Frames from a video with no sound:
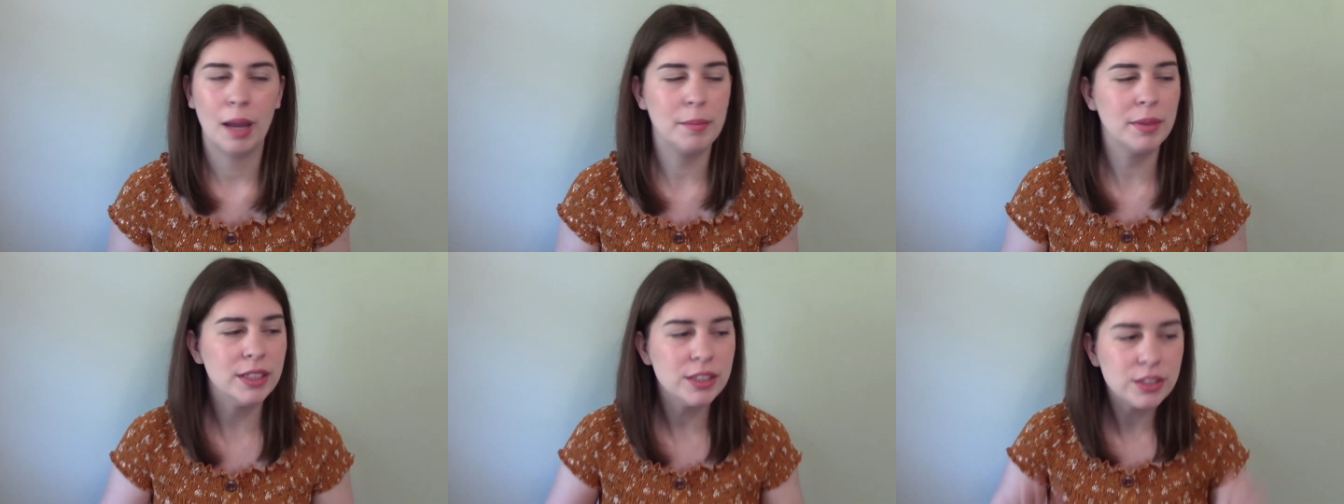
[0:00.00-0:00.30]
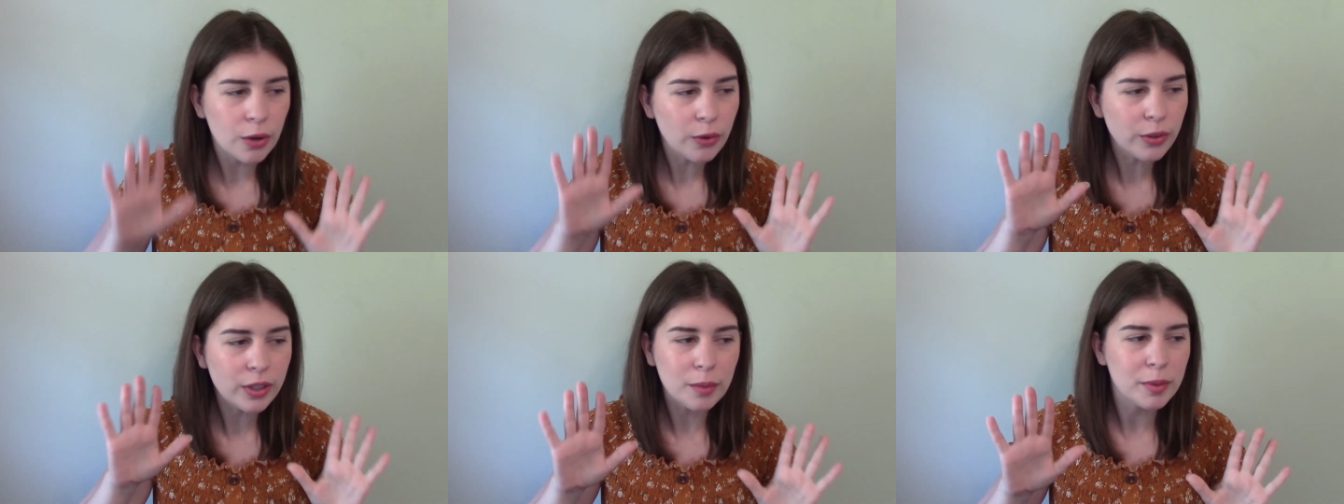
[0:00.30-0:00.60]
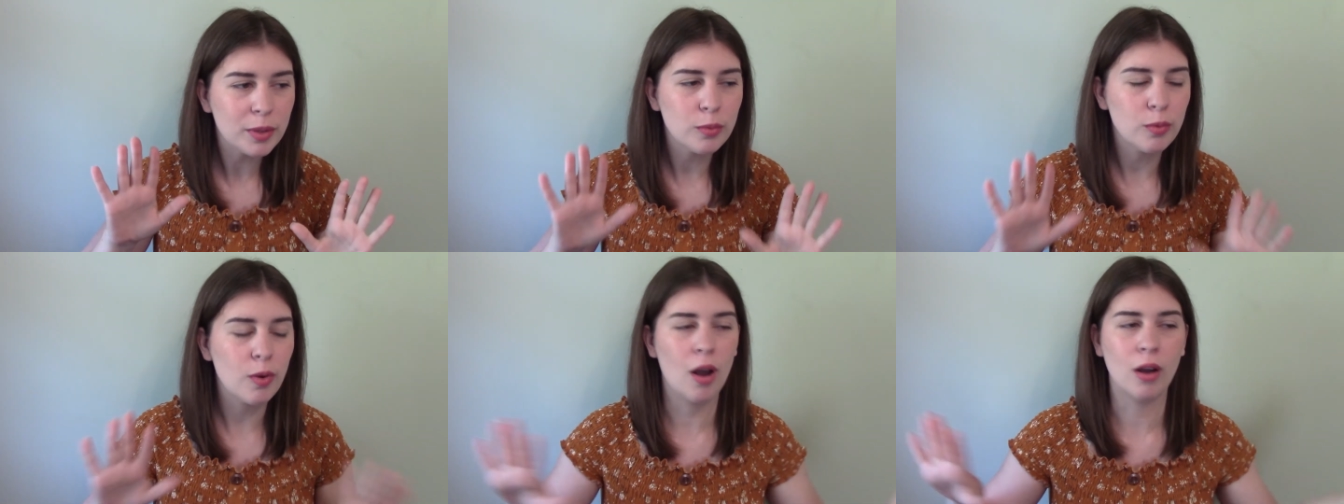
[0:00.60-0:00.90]
I mean, don't get
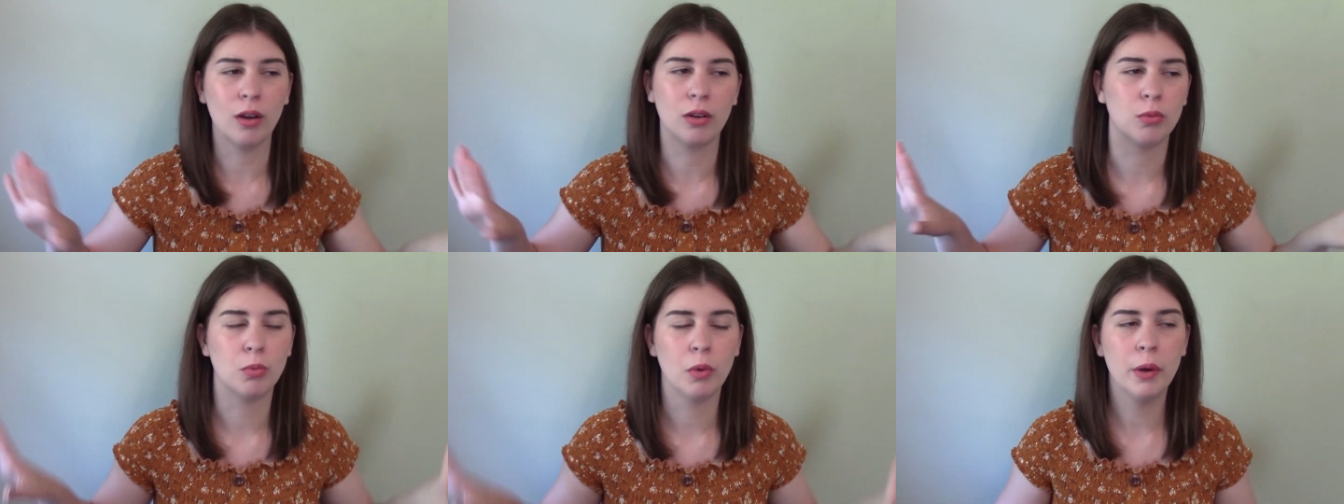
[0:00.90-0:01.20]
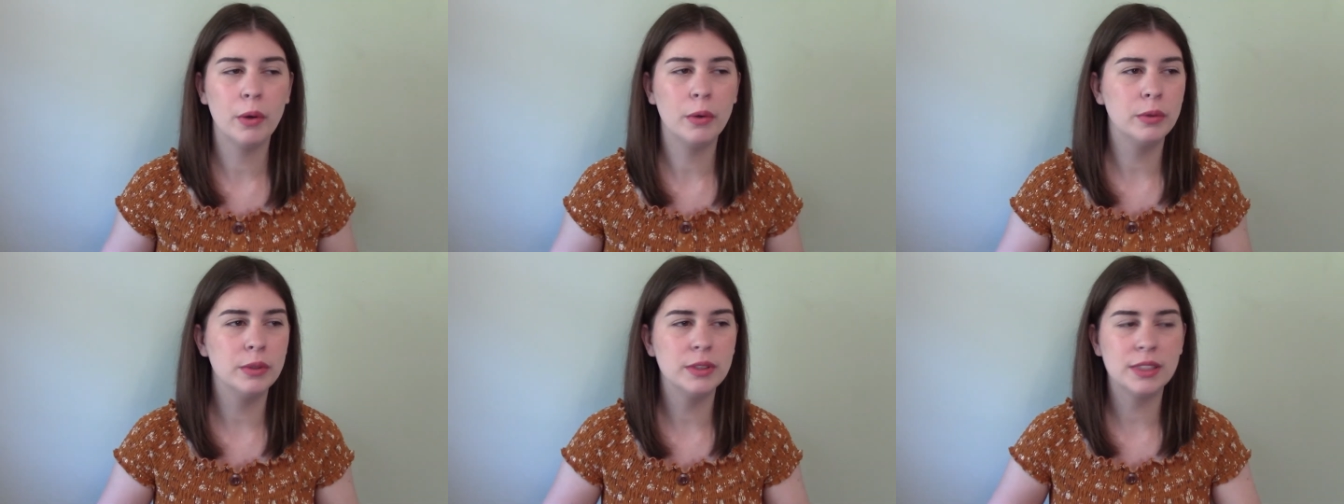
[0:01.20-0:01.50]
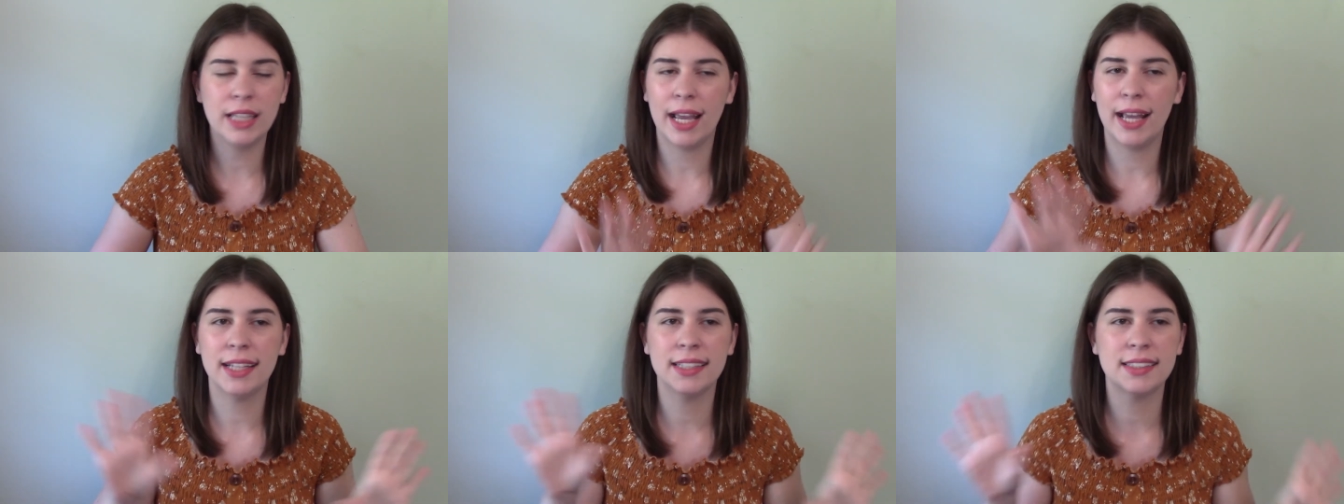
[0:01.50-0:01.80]
me wrong,
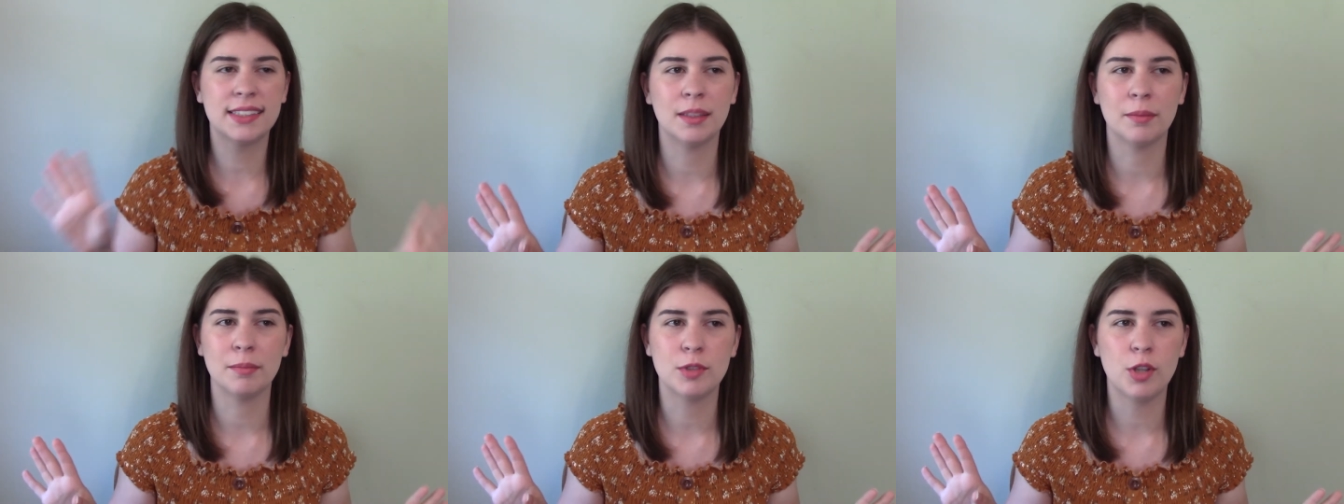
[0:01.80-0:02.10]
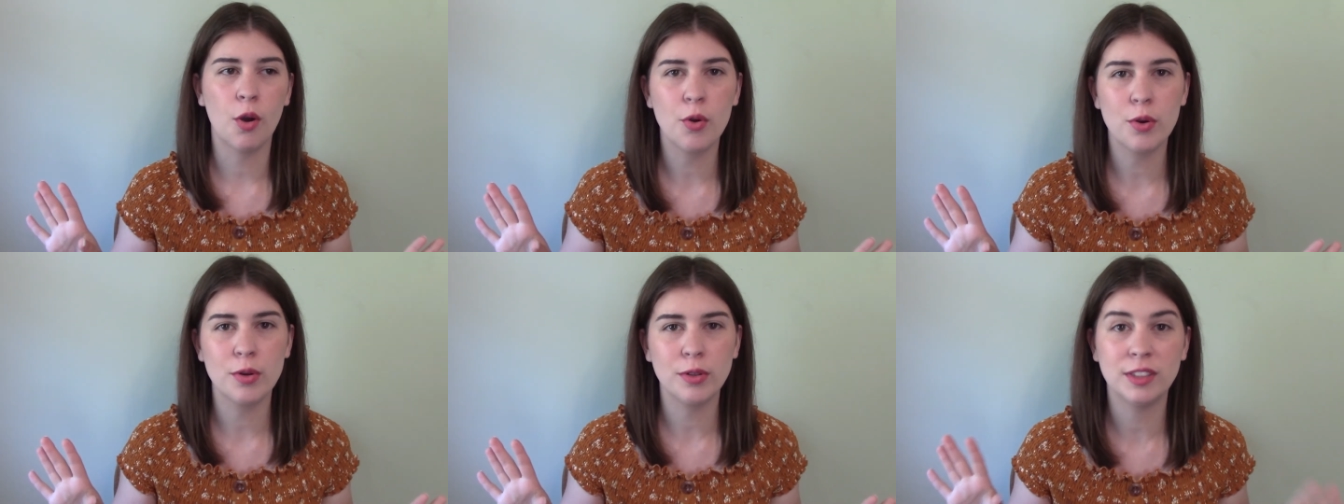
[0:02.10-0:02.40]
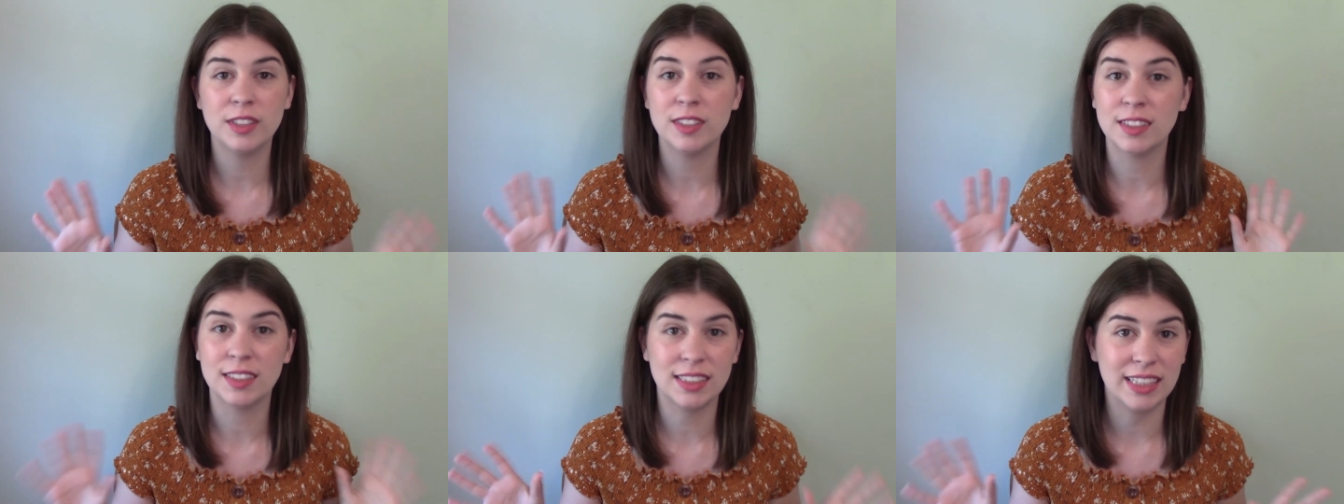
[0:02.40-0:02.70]
Rose has some
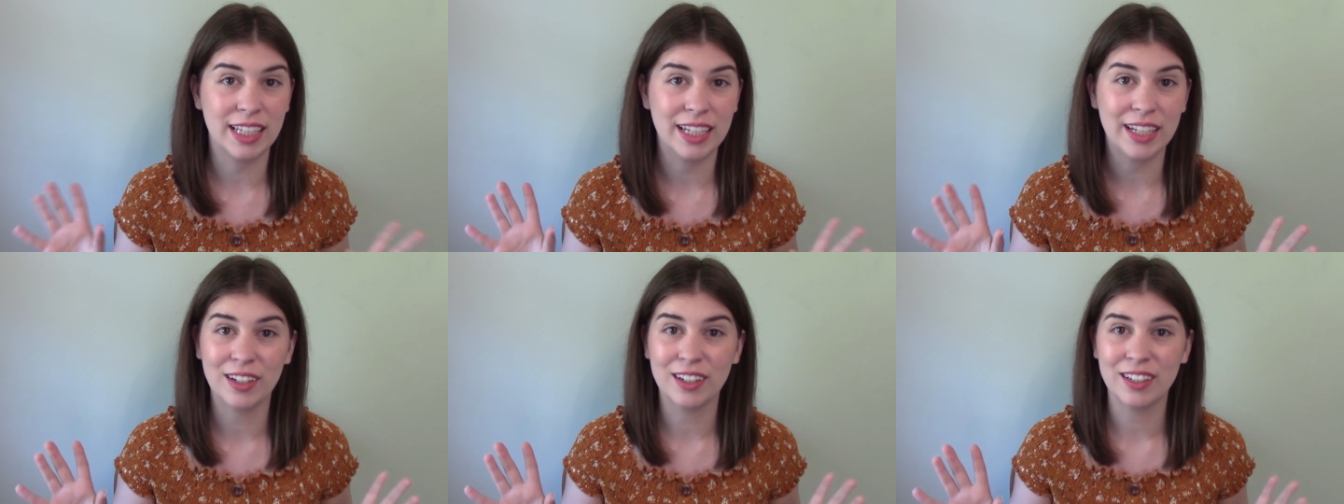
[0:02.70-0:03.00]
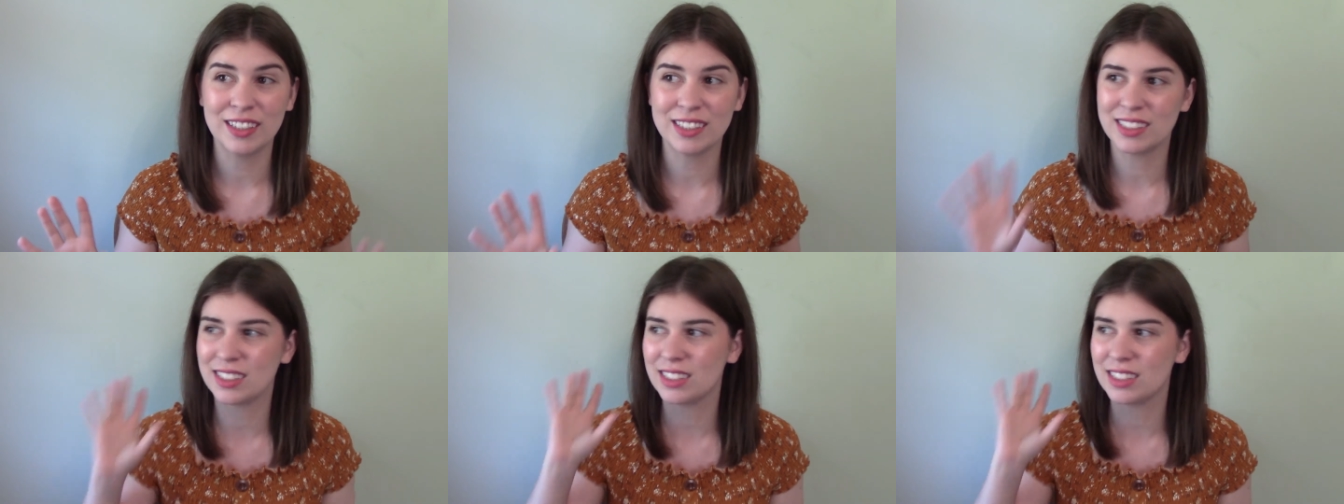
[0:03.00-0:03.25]
total zingers.